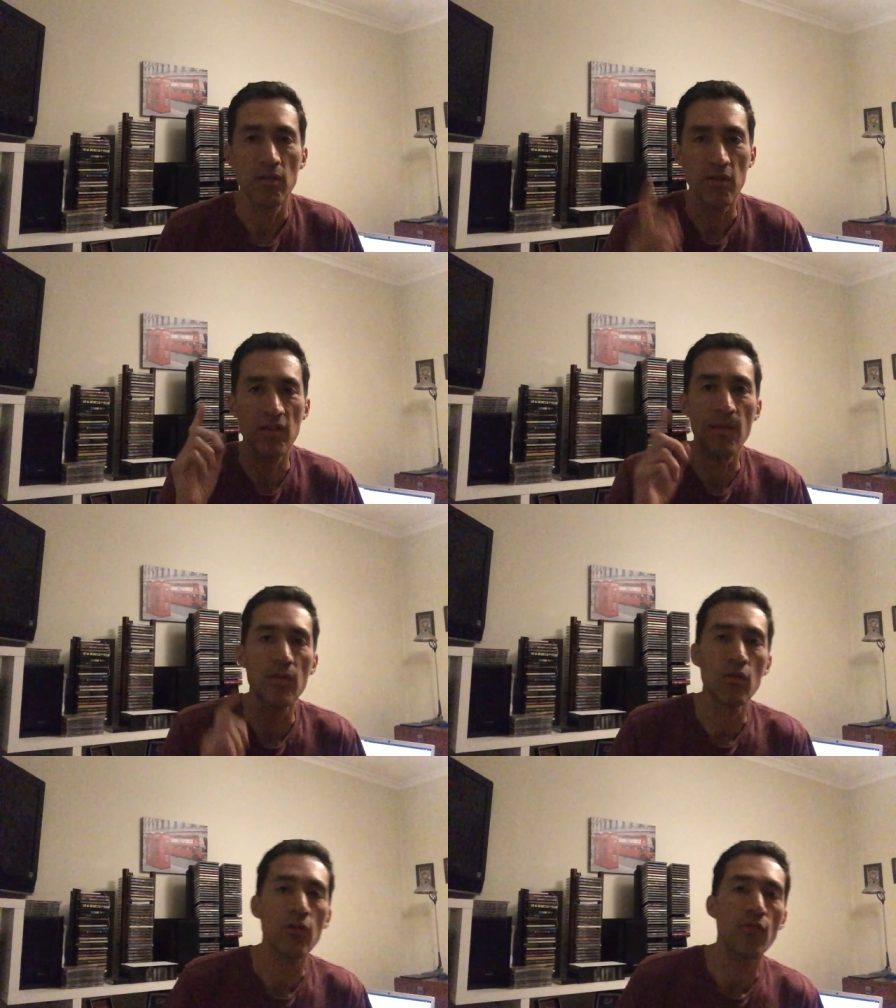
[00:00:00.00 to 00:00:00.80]
this
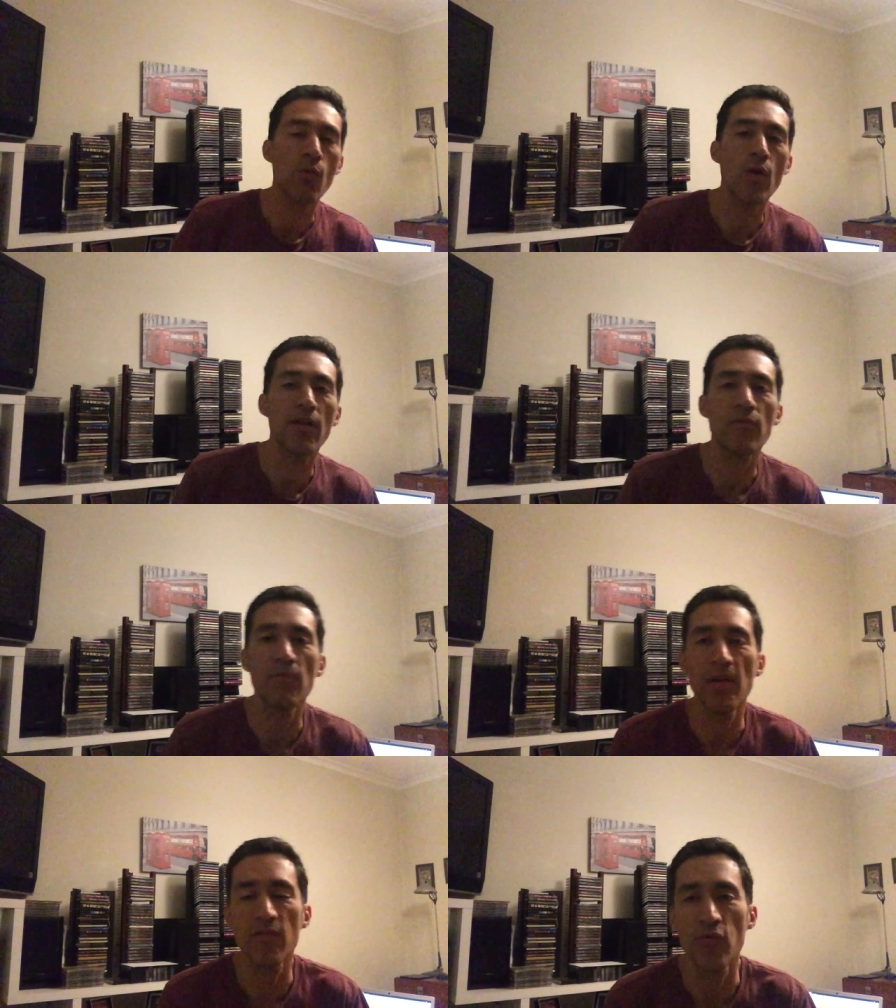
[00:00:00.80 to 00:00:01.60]
time not from one
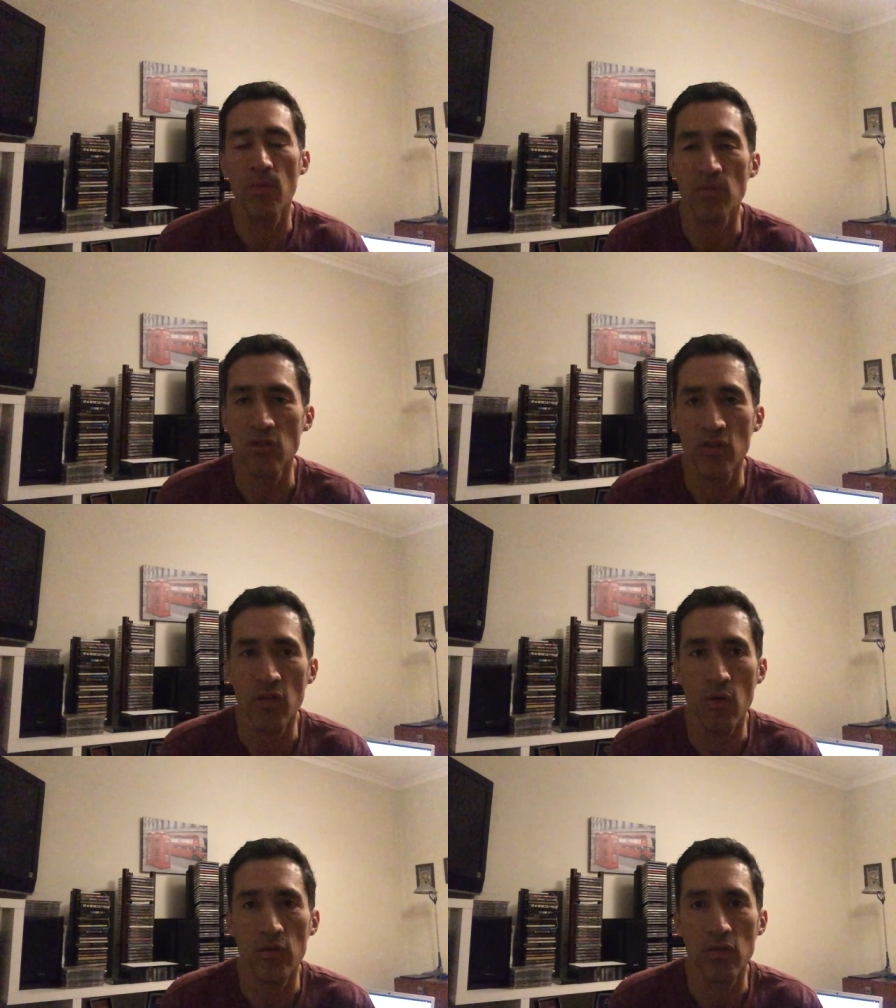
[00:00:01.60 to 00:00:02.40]
but from
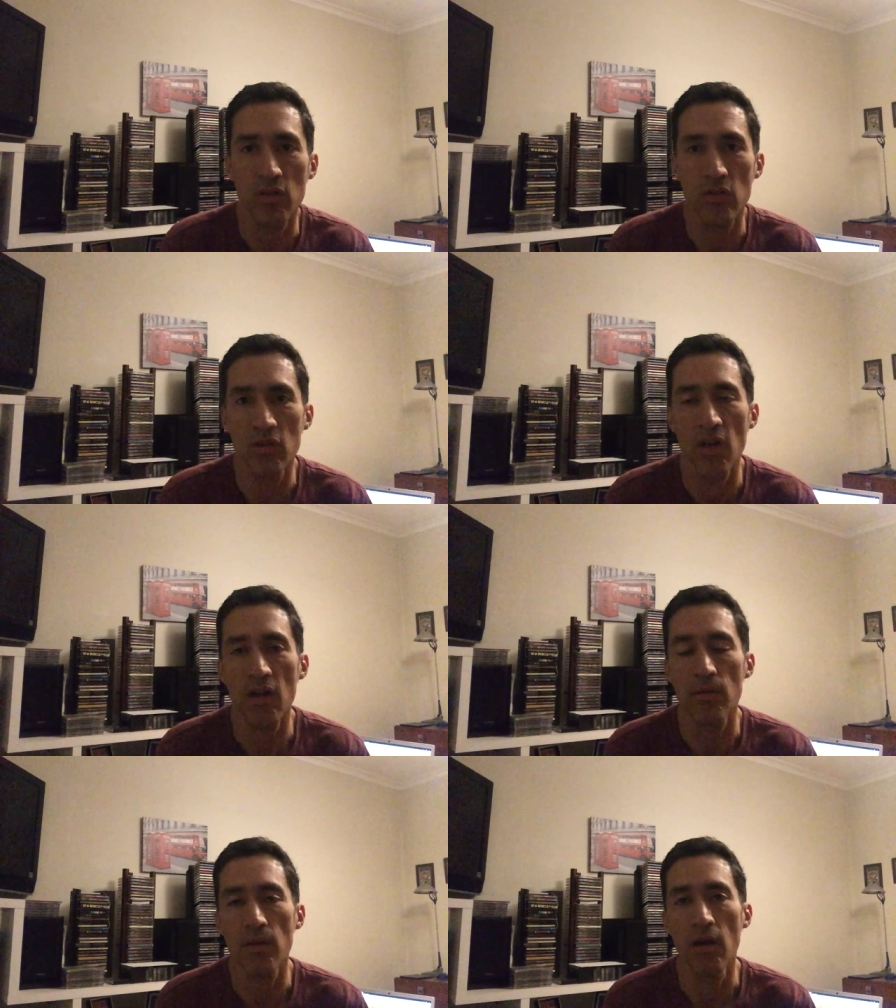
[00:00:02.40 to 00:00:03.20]
zero till
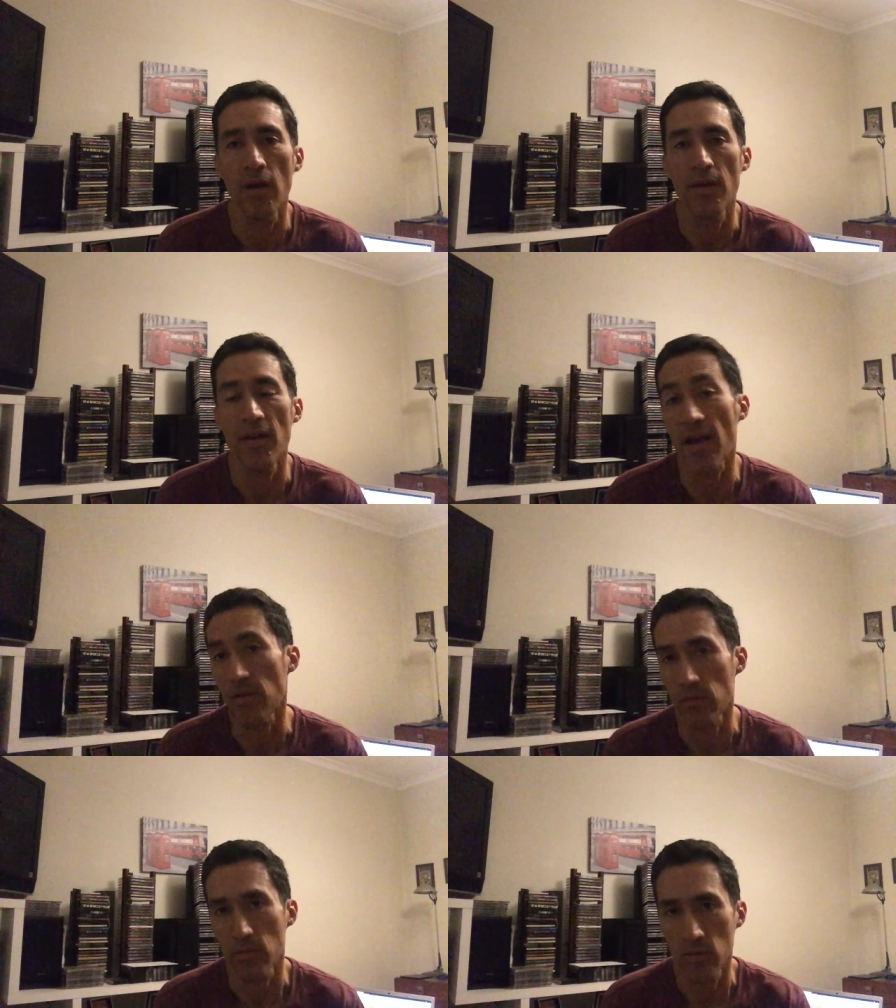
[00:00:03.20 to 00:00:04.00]
uh, nine.
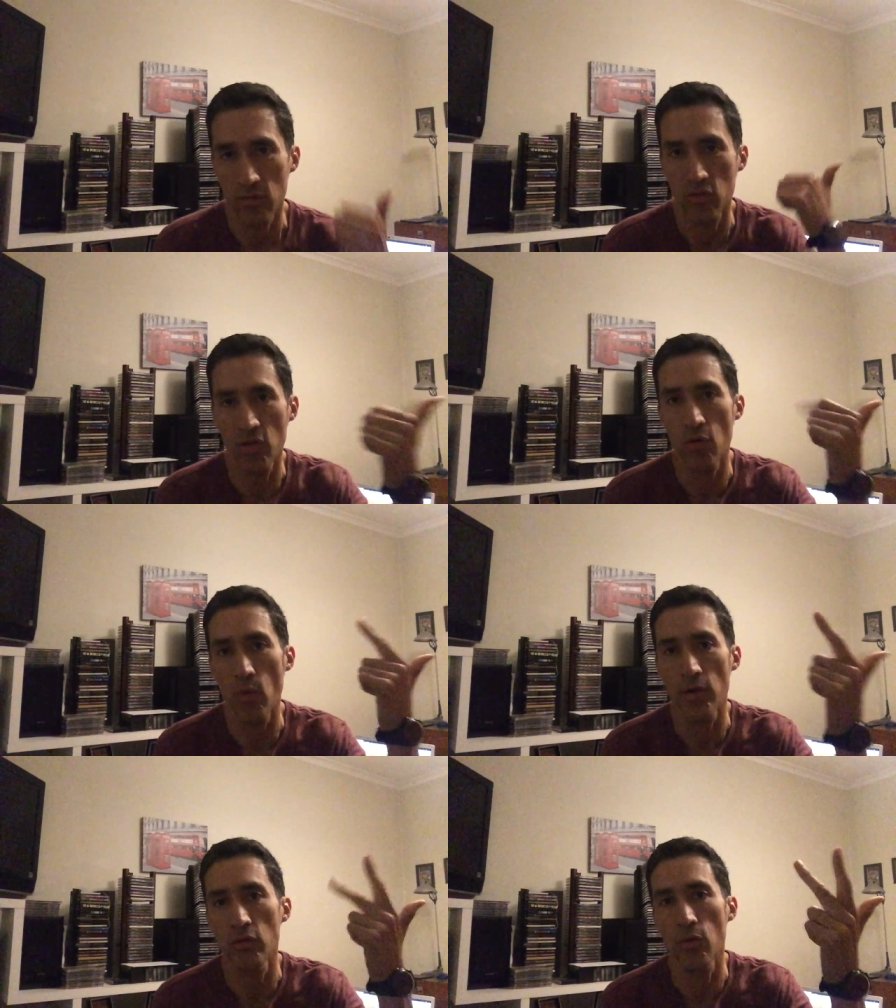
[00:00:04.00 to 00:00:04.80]
Zero,
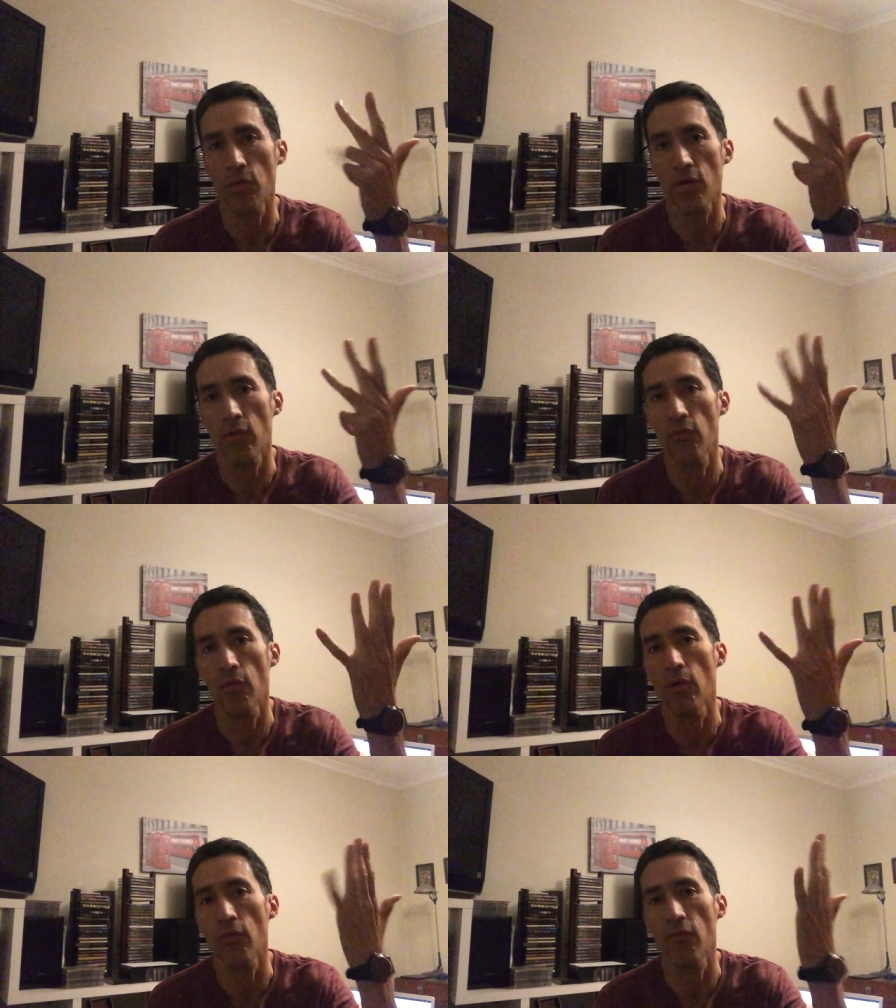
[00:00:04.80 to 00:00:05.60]
one, two, three,
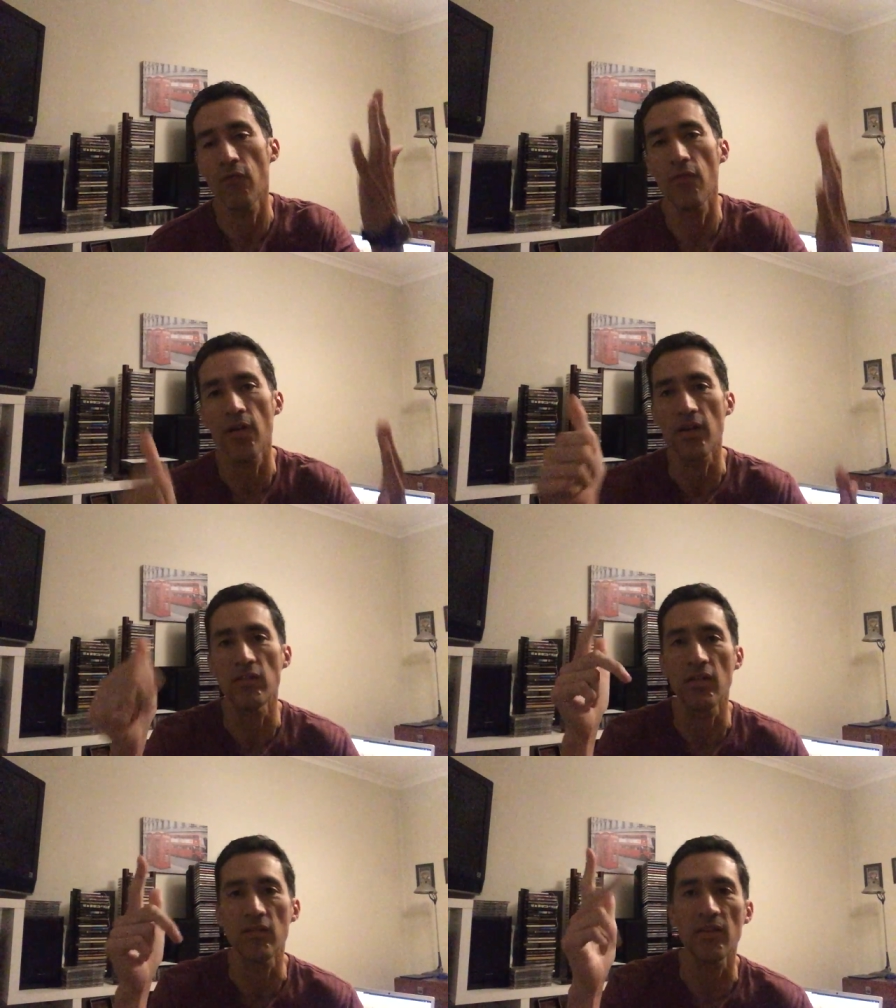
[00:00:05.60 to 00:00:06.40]
four, five,
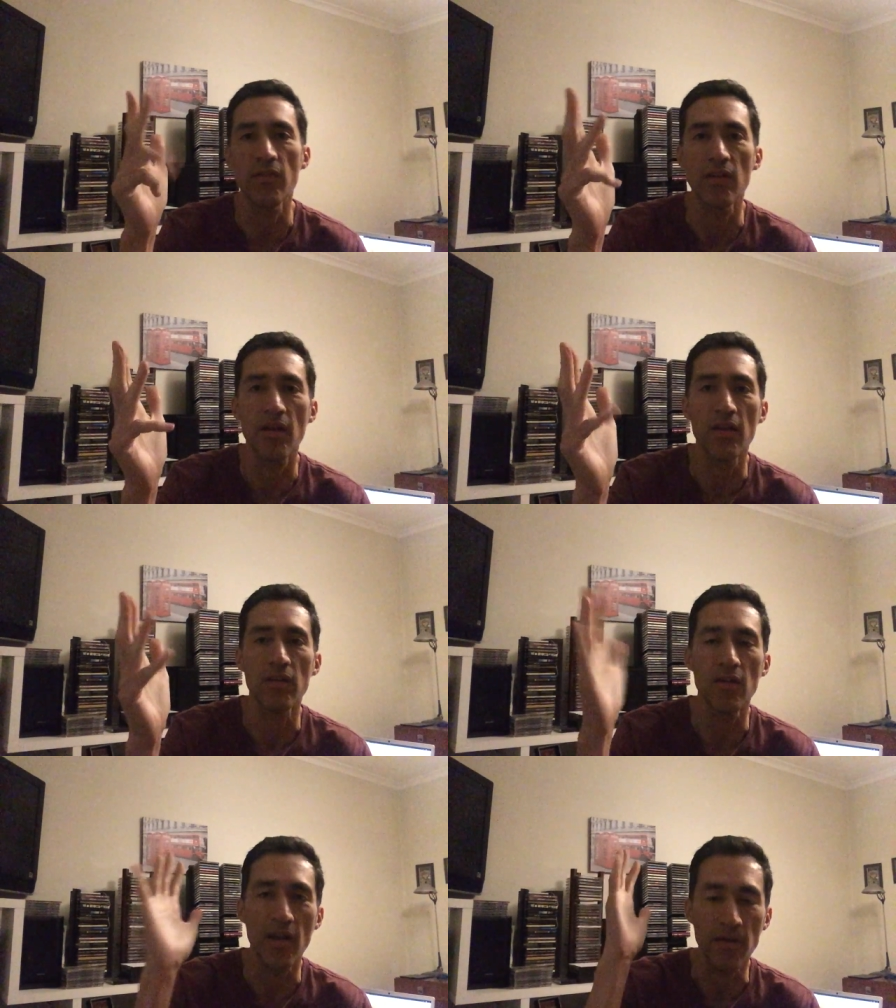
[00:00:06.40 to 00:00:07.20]
six, seven, eight,
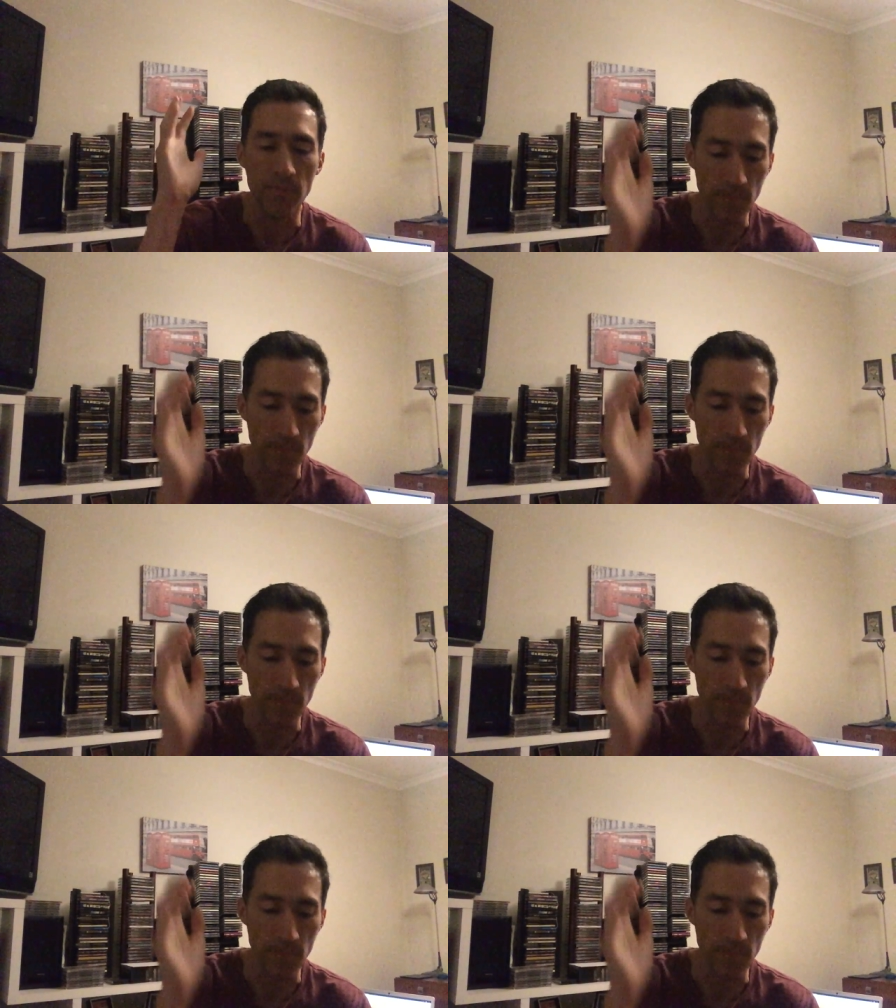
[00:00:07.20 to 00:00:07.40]
nine.